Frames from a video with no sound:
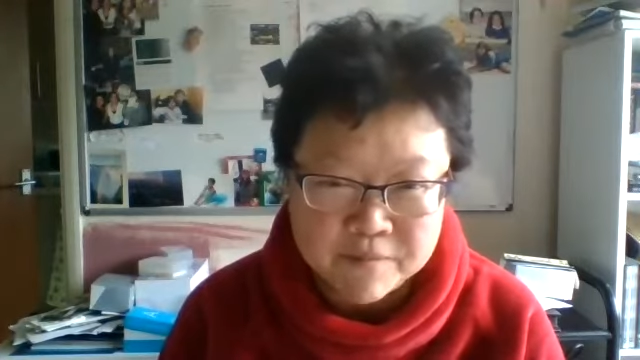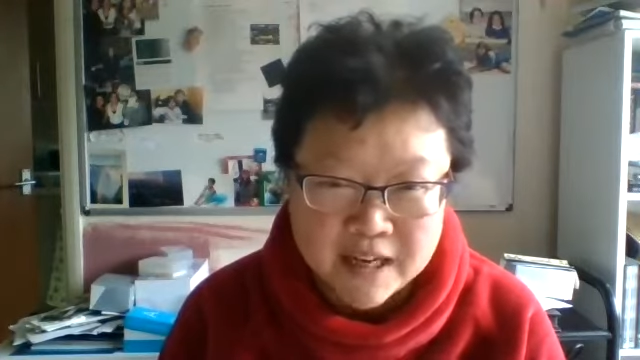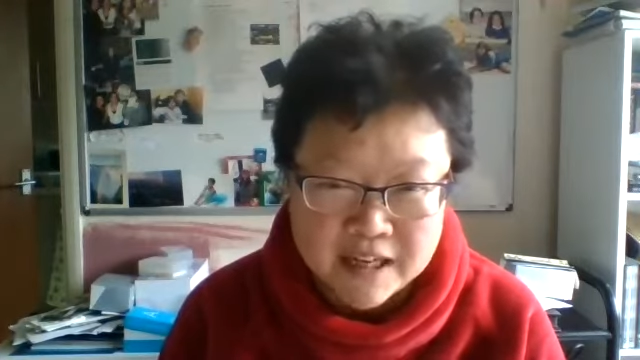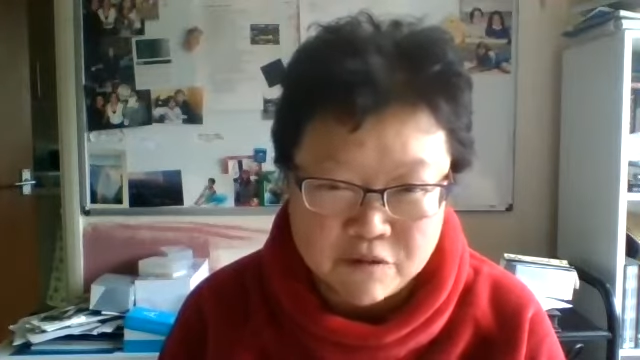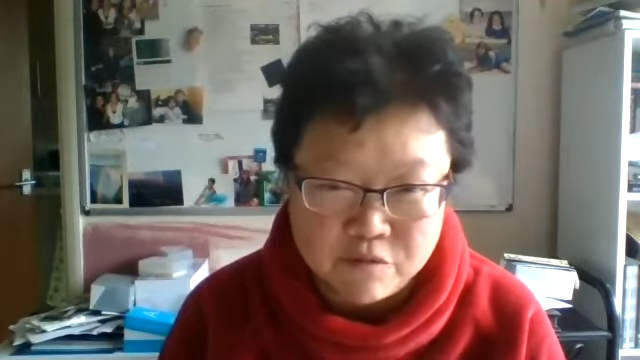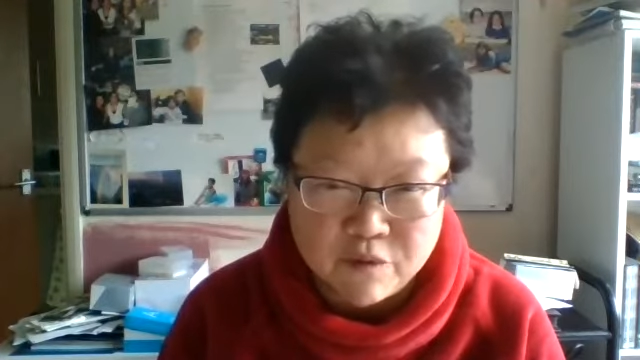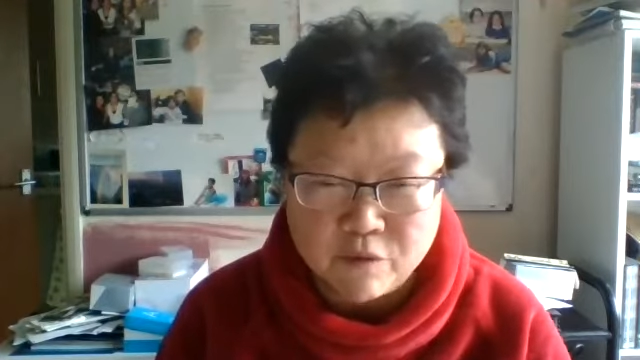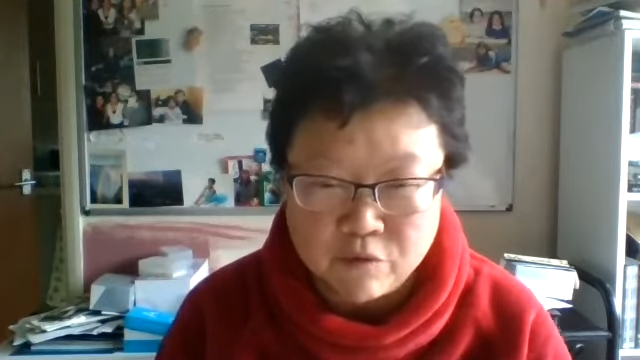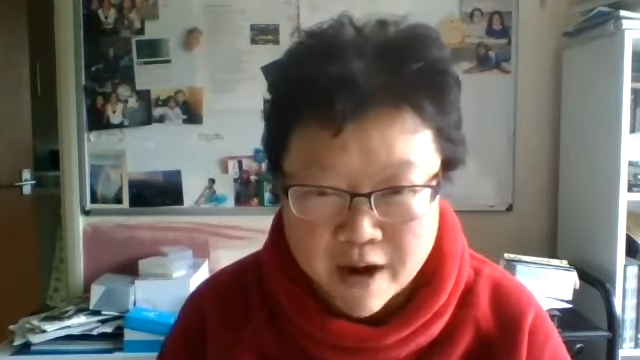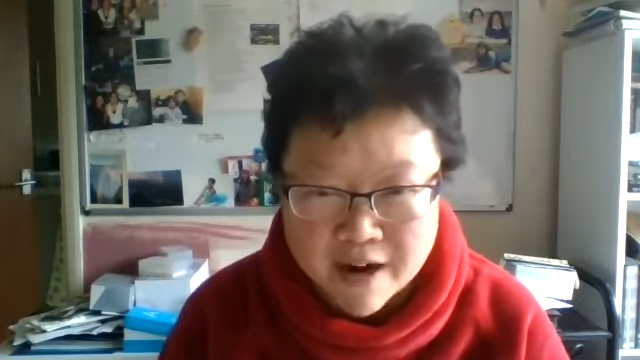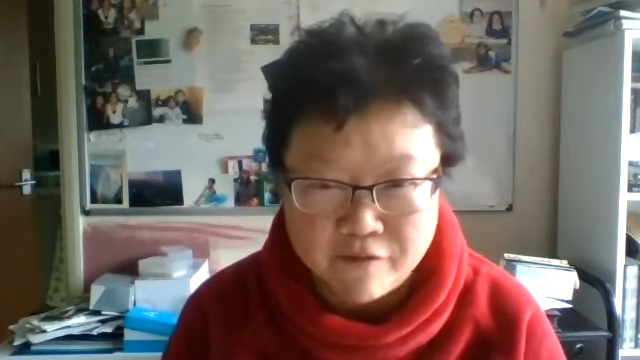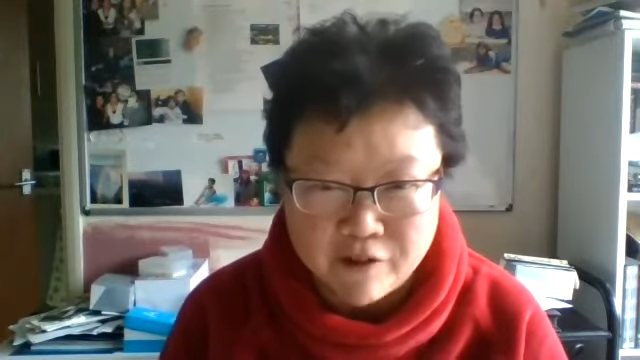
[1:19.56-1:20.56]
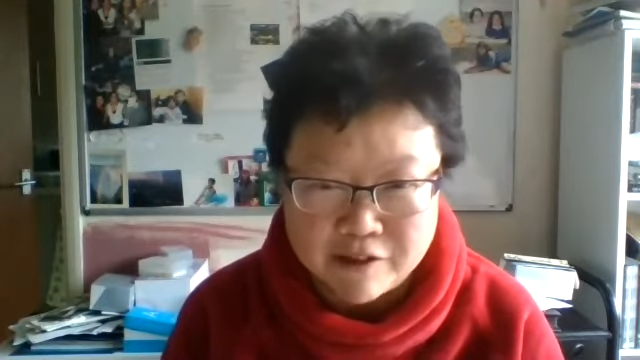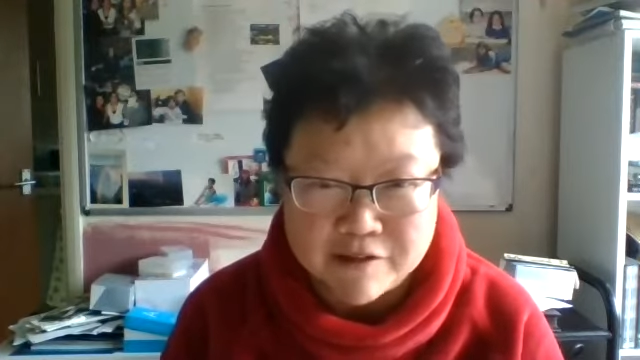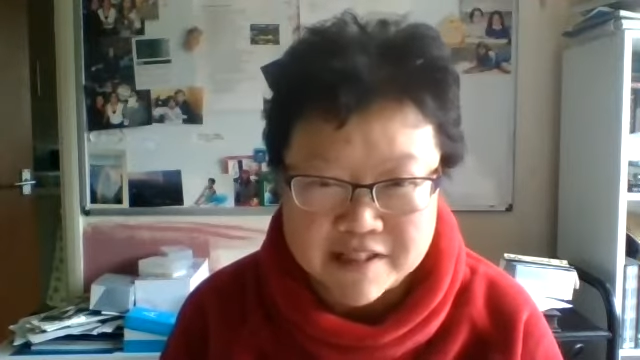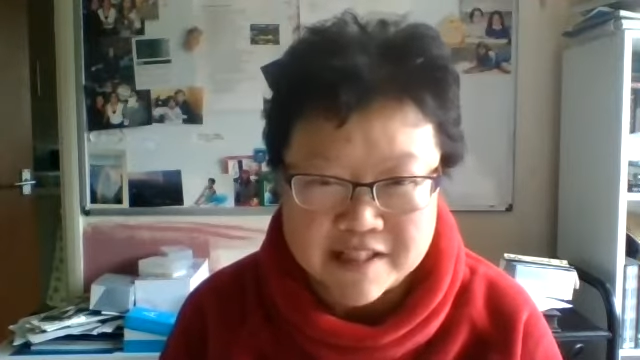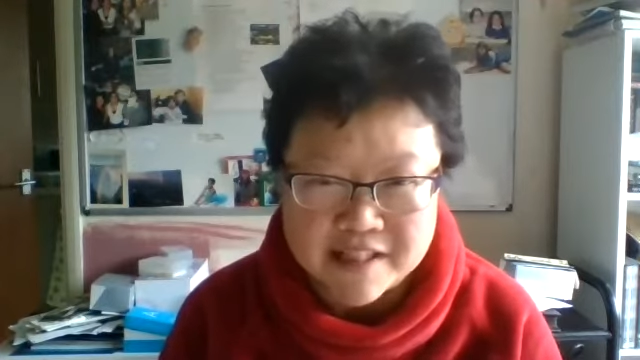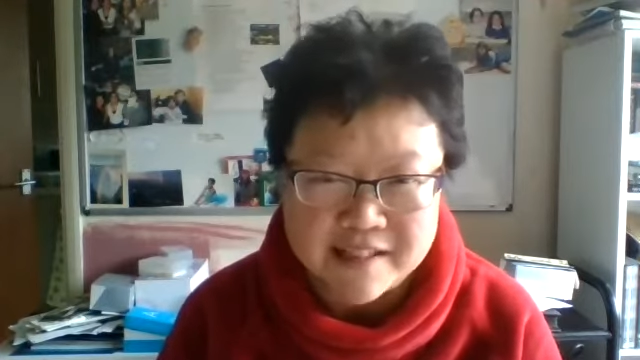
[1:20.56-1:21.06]
as with the right
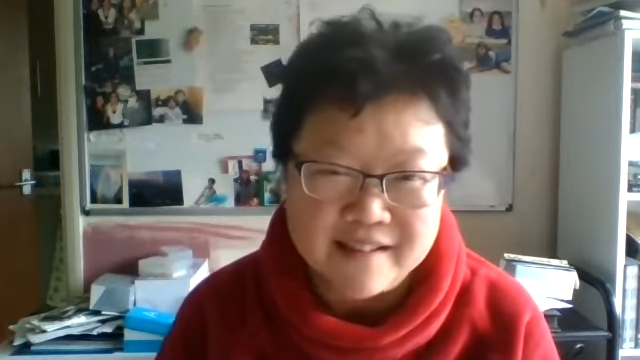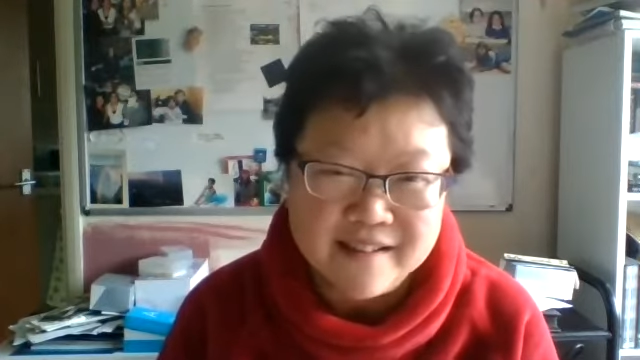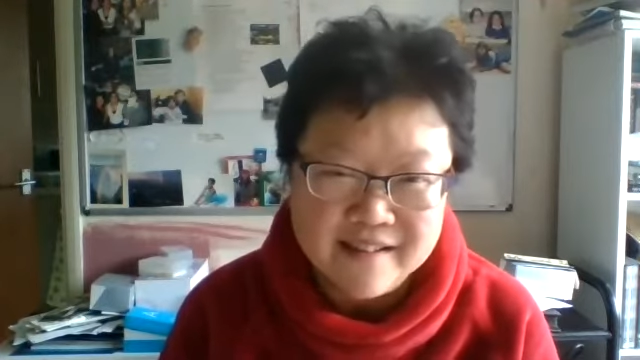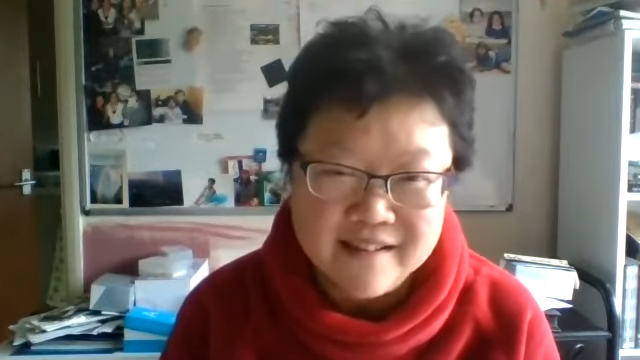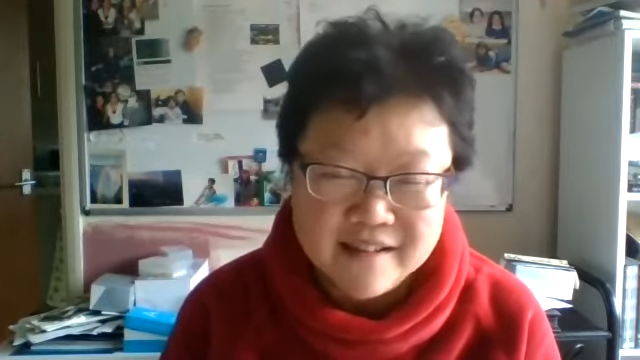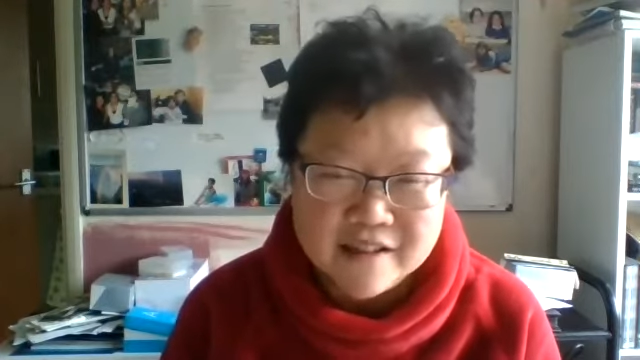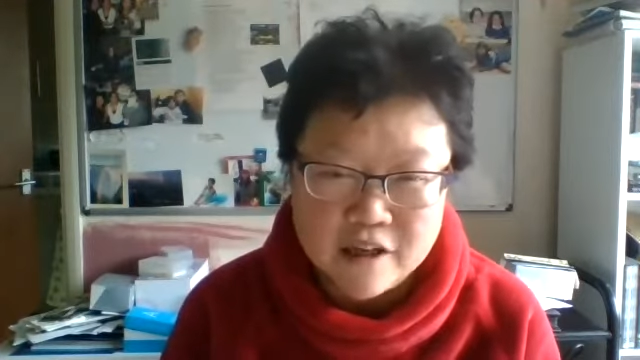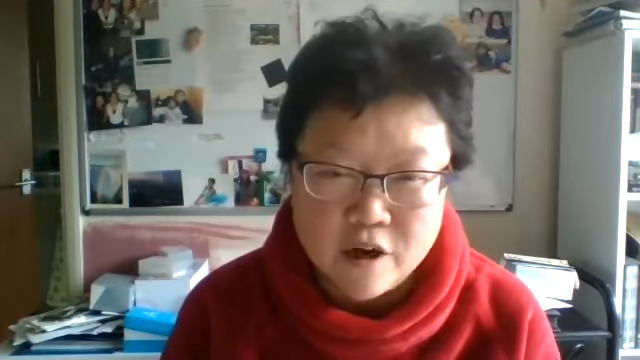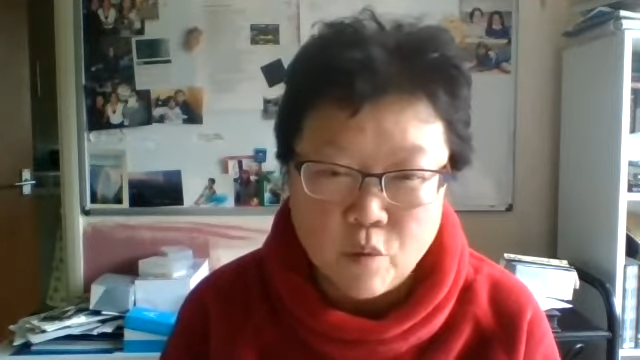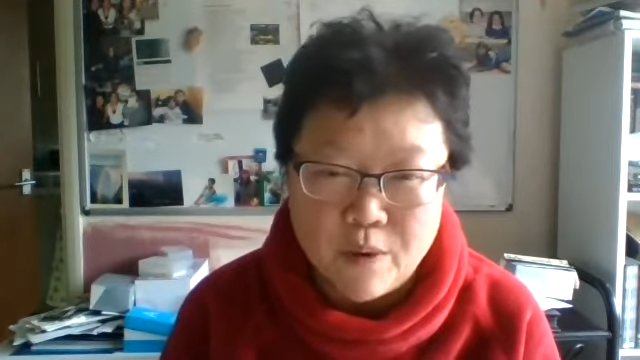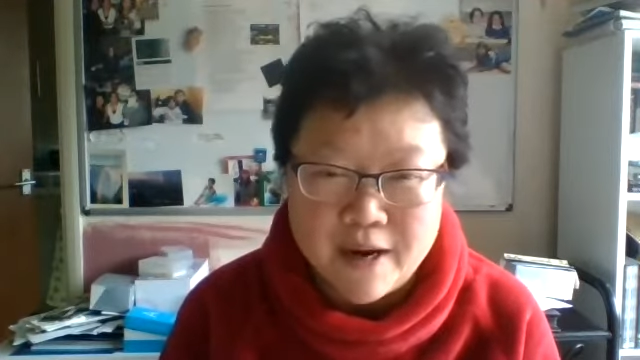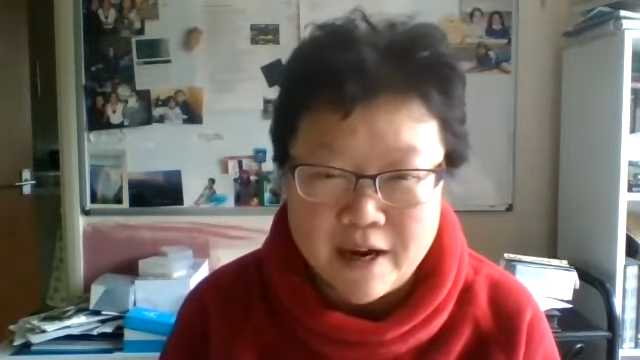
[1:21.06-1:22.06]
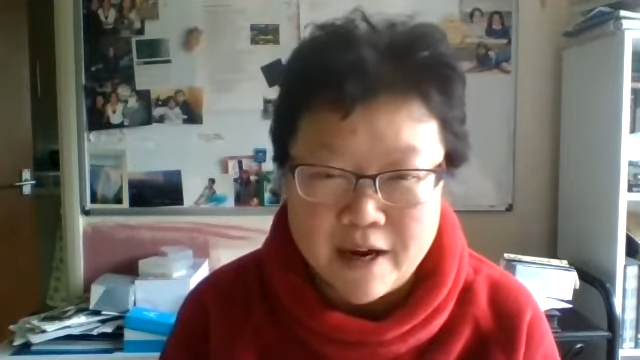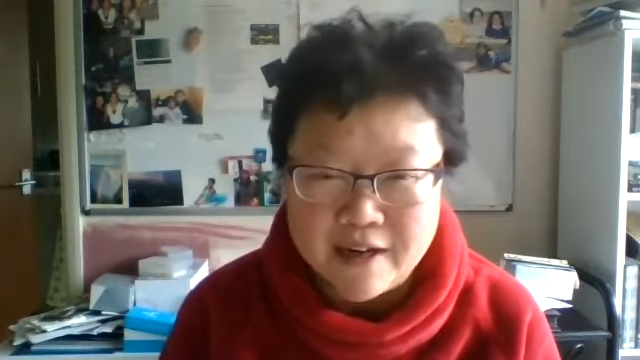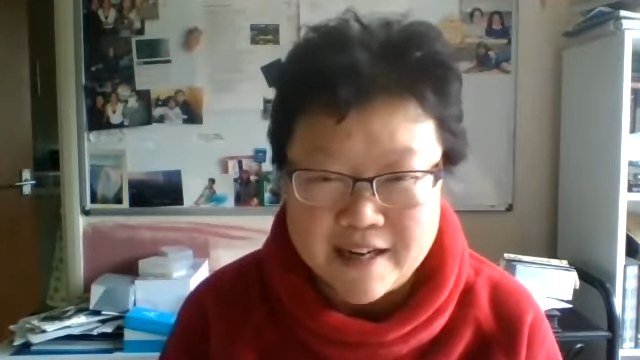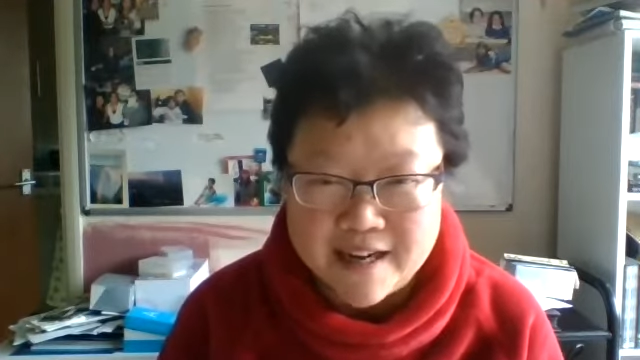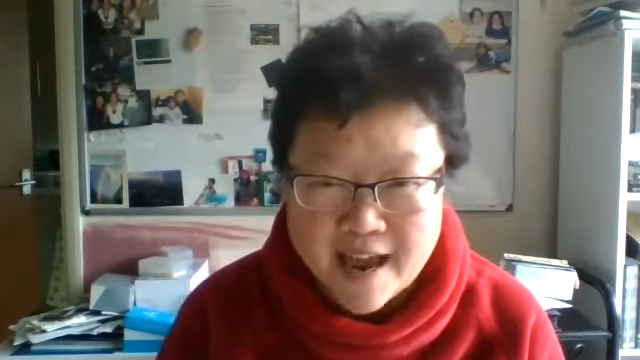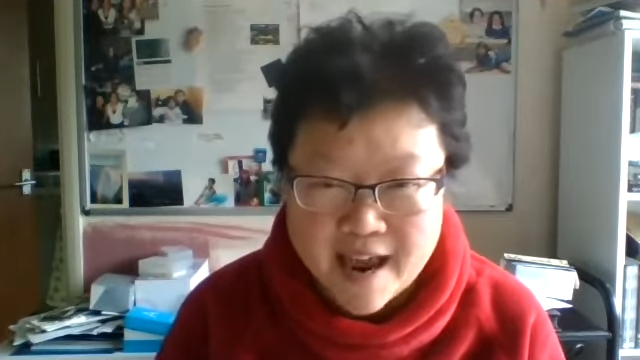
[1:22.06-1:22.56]
frequency. So we
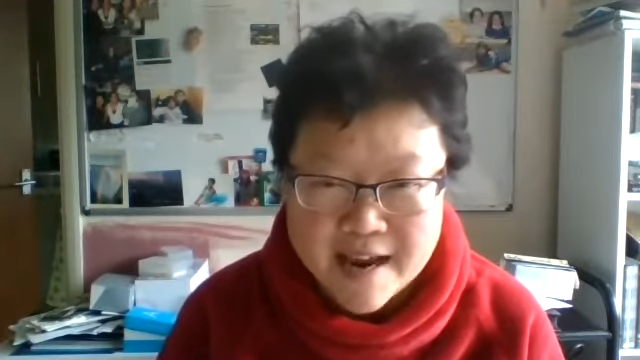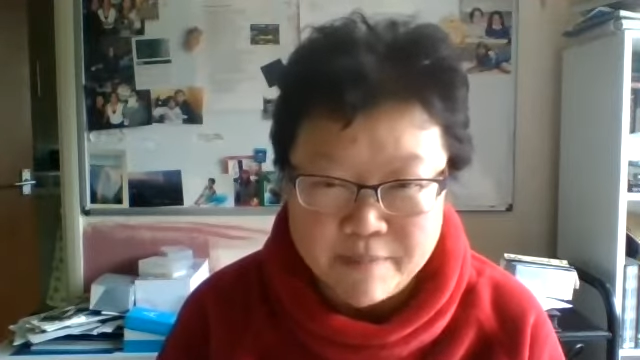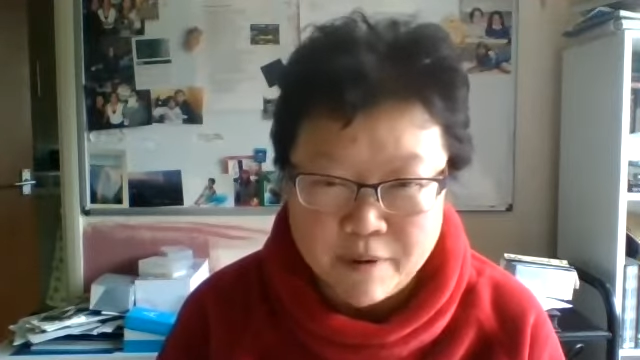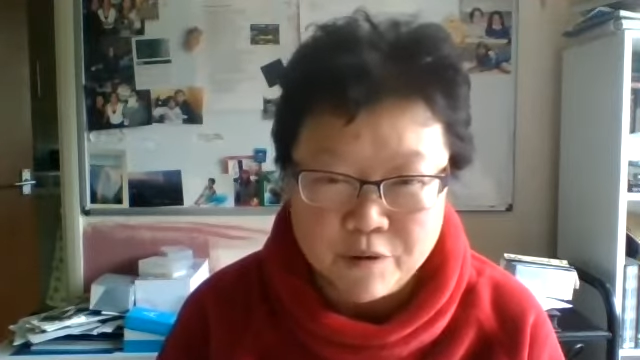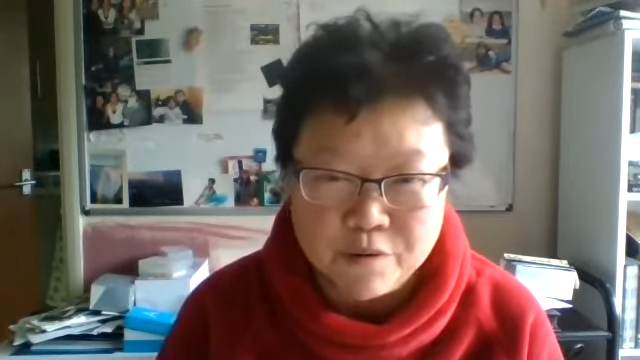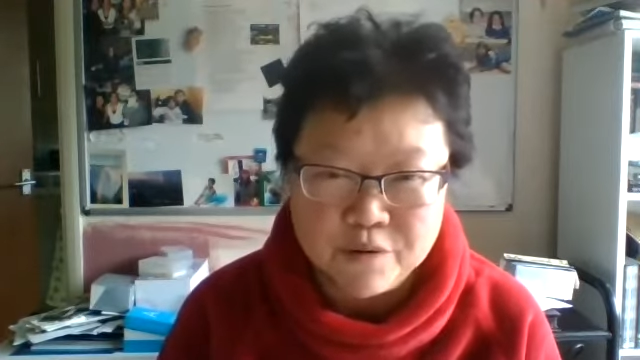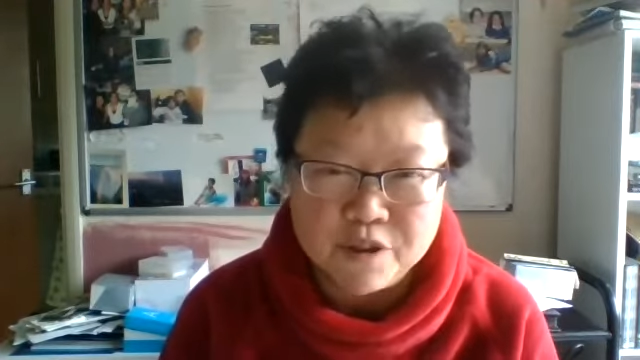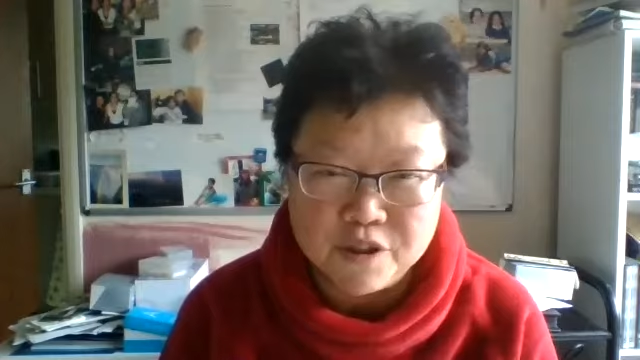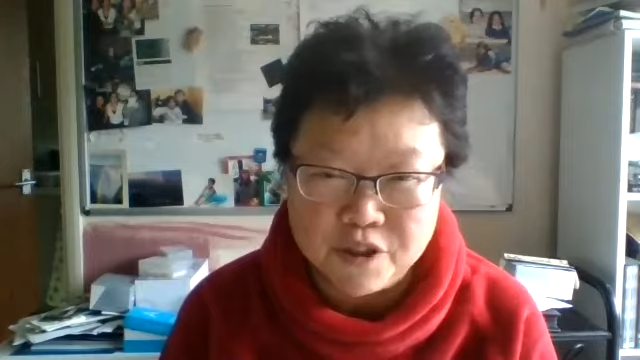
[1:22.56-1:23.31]
are able